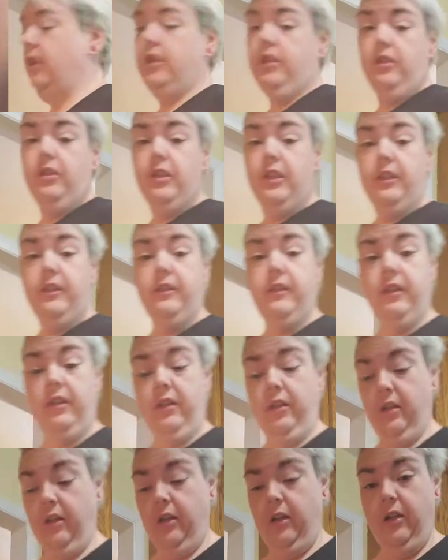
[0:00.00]
you just
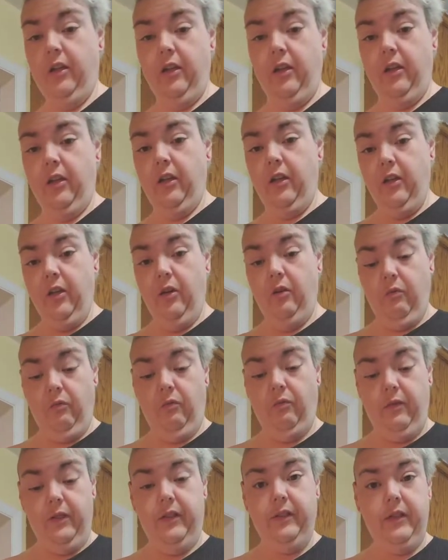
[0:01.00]

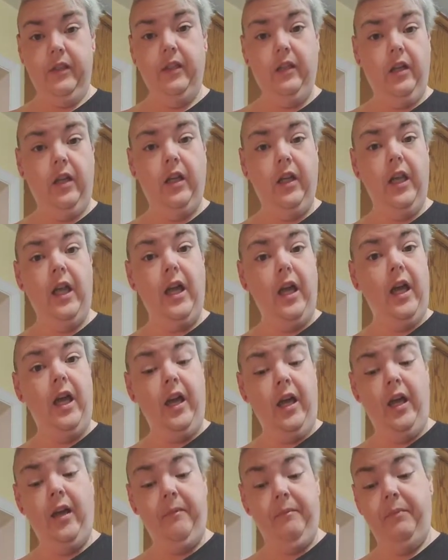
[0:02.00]
whisk it all up.
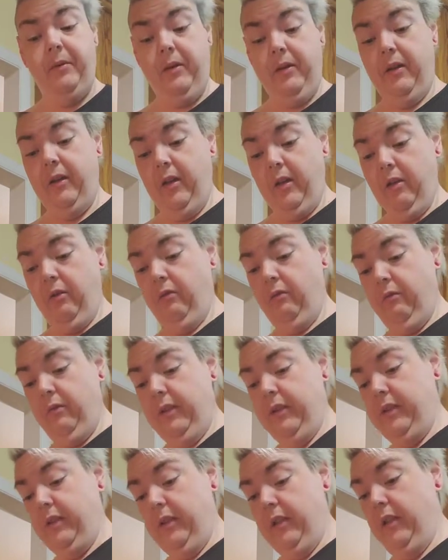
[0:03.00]

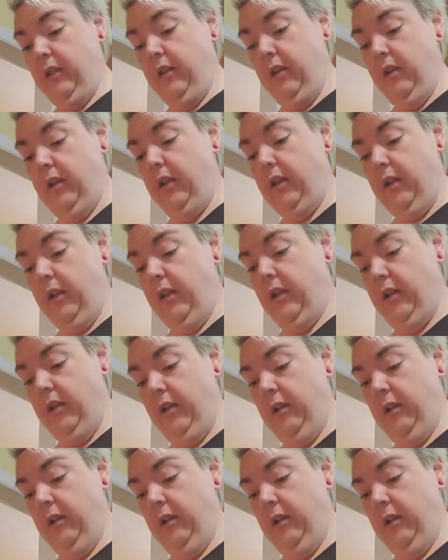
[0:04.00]
Whisk it all up.